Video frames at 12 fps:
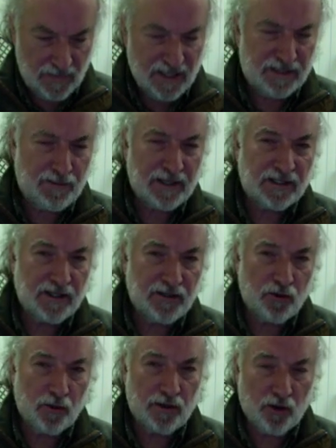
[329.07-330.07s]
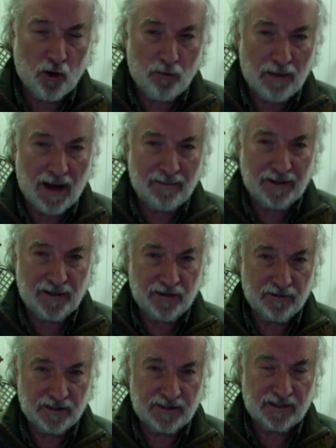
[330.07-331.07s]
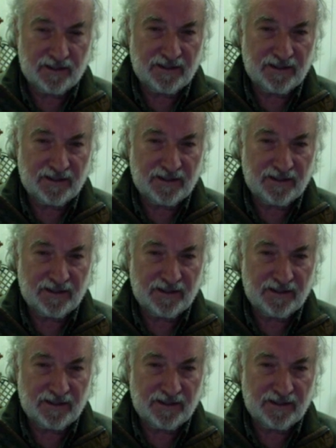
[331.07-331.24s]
Especially during the Obama years,